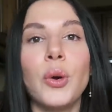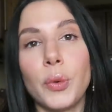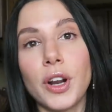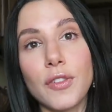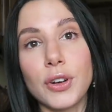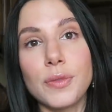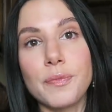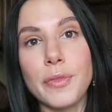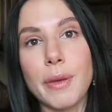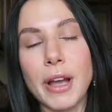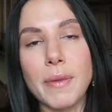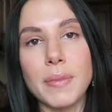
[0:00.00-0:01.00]
whatever
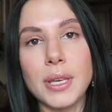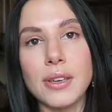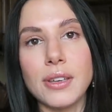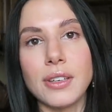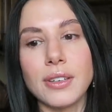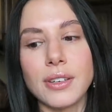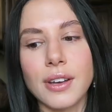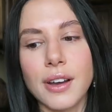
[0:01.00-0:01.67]
it might be.